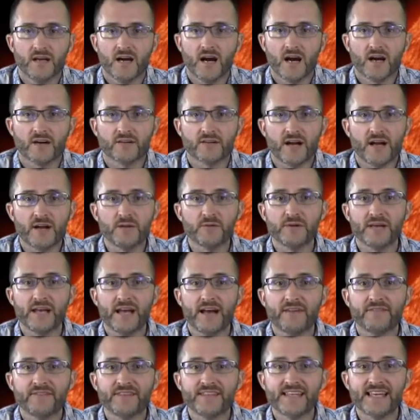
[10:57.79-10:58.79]
All right, we
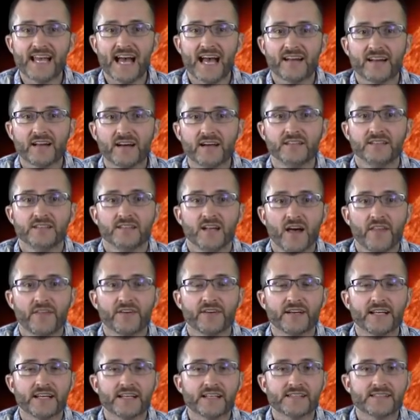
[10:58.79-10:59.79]
have yet
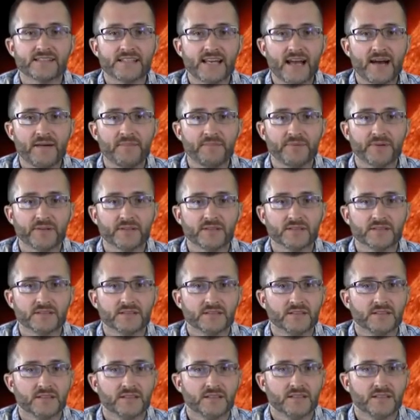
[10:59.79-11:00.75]
another example.